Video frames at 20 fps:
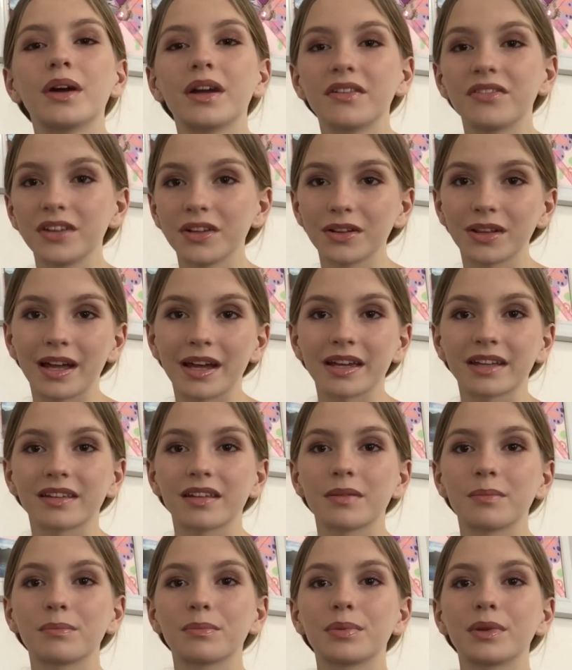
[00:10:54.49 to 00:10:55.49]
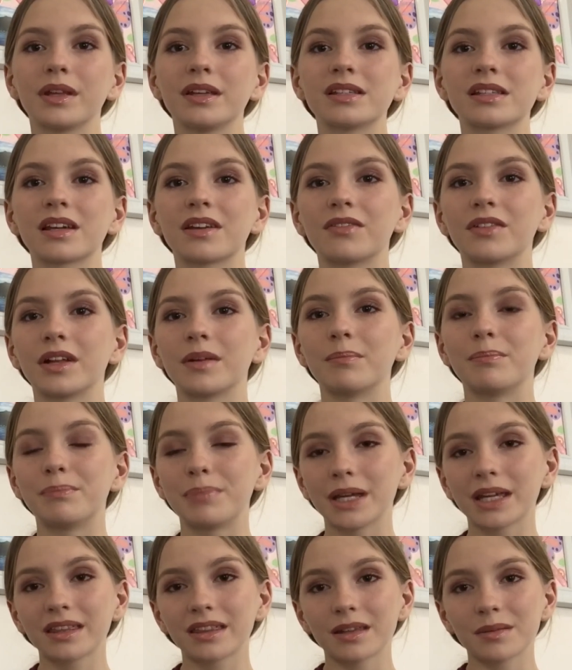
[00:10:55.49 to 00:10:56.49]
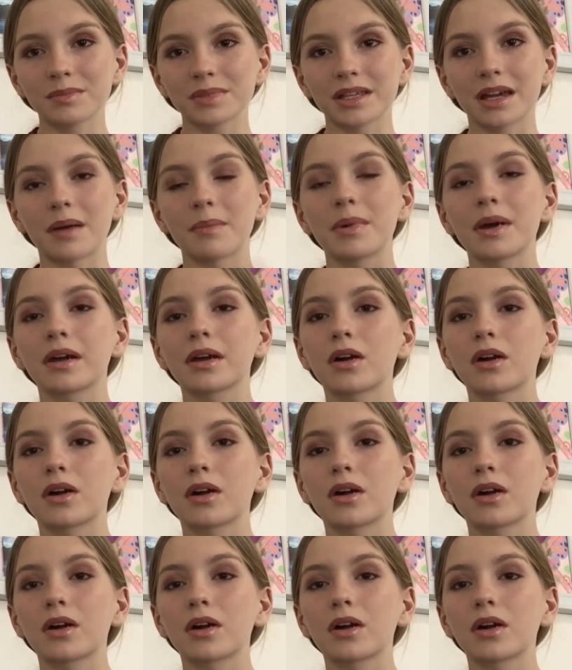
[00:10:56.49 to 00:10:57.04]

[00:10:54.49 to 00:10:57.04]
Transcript: If you liked, please give it a big thumbs up,